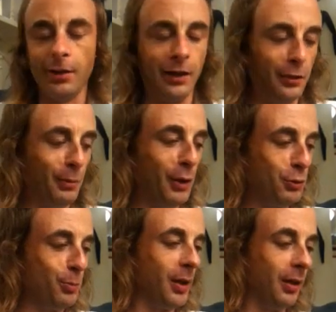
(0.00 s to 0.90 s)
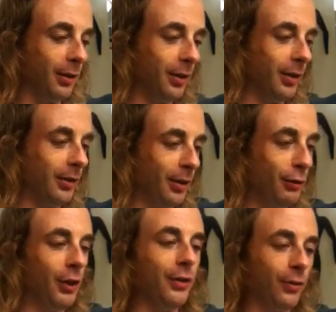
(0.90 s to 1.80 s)
at most parties, they're
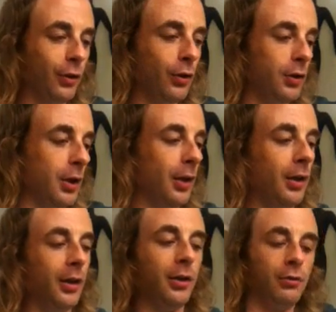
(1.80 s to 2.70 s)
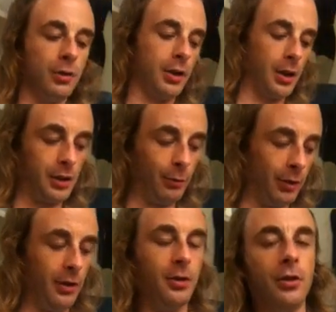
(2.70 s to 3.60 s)
not even good at it, like you just get
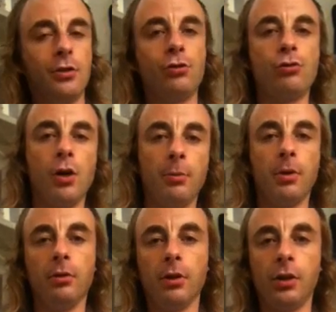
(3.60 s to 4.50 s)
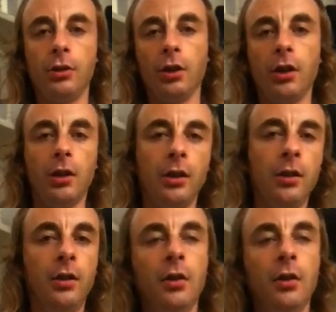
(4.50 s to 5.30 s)
someone like strumming on a guitar,